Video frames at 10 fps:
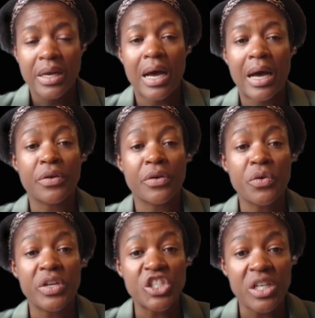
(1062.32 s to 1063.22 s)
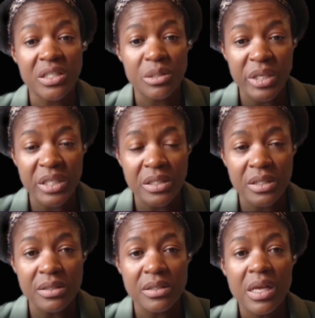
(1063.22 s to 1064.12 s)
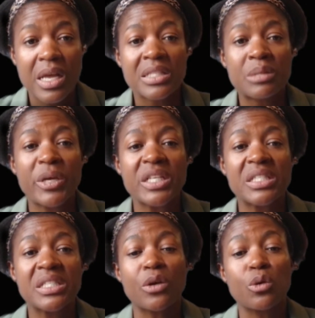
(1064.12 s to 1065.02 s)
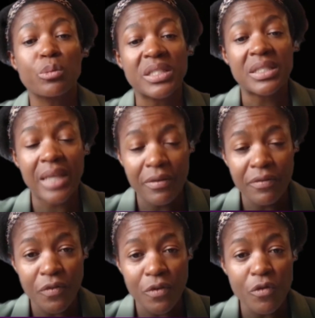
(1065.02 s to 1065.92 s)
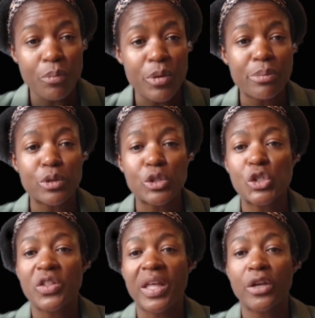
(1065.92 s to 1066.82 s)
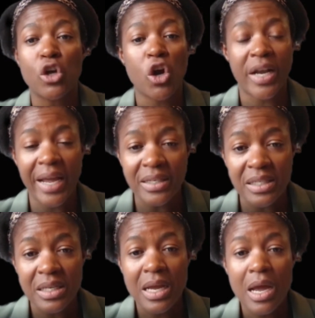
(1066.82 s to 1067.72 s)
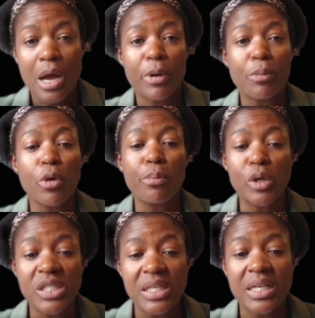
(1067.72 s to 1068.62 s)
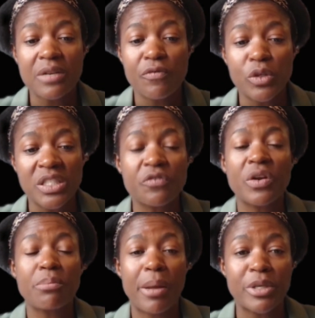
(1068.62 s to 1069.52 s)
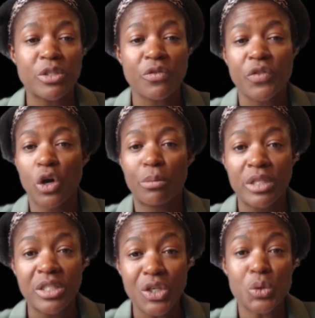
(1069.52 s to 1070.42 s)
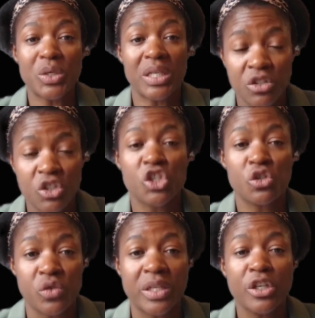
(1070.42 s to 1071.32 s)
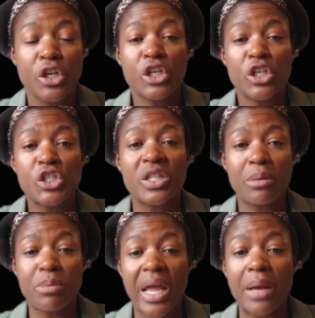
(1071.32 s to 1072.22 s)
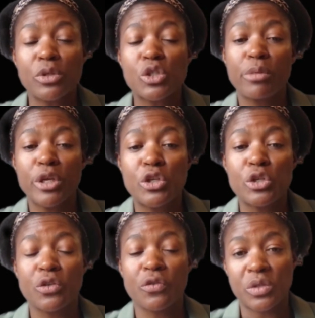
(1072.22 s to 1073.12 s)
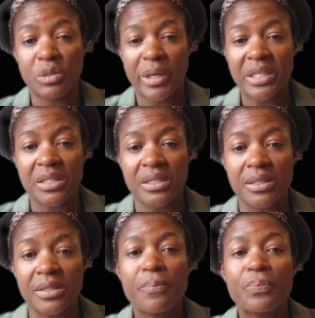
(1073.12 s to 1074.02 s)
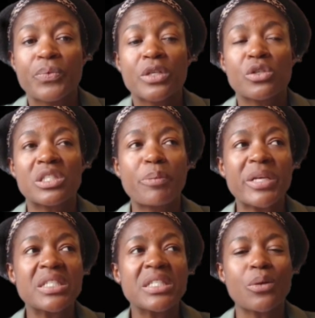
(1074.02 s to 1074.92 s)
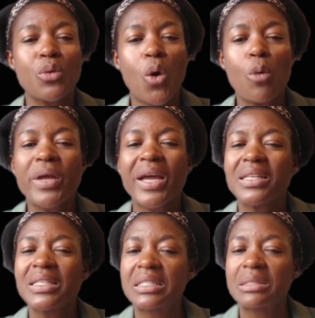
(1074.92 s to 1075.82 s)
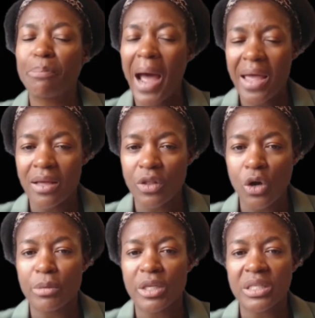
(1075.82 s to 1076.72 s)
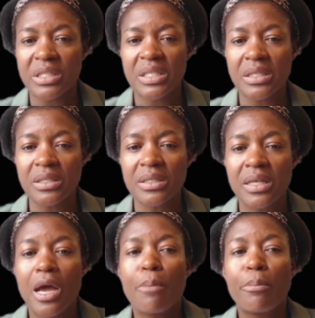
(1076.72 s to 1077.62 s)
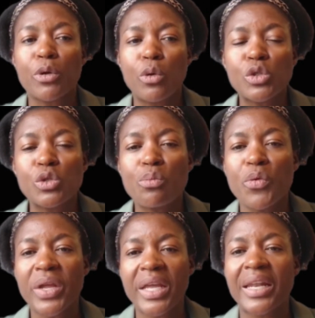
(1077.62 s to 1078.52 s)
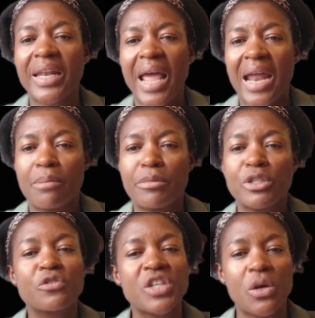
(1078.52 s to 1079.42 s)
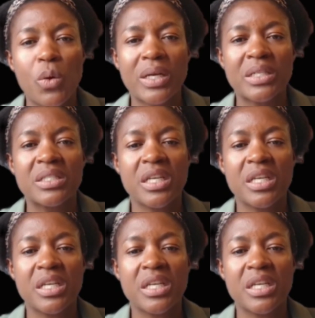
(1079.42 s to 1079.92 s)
recreational spaces that will be safe for people to then connect, but more importantly for different members of the community, including children, to then be able to make use of those spaces. So spaces that we hope can inspire the communities, but also bring in an element of tranquility